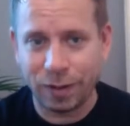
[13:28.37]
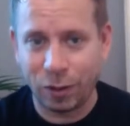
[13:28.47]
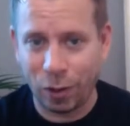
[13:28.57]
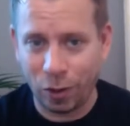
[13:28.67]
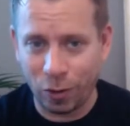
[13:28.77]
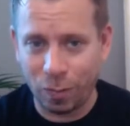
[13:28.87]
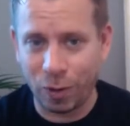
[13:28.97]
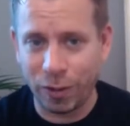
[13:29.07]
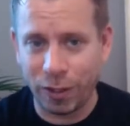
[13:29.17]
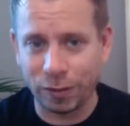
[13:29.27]
your whole
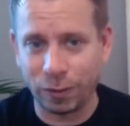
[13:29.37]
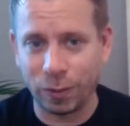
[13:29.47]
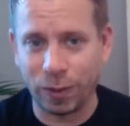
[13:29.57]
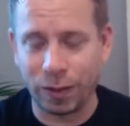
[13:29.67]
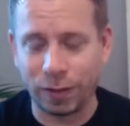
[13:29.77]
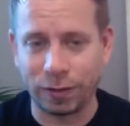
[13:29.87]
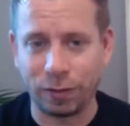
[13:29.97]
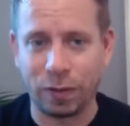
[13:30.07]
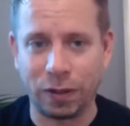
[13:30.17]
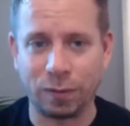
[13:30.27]
body is organizing
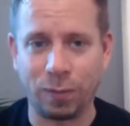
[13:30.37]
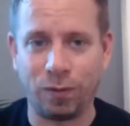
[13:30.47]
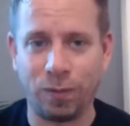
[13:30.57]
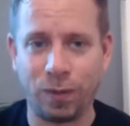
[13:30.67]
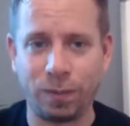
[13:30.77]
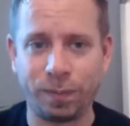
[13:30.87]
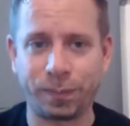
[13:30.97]
for this movement.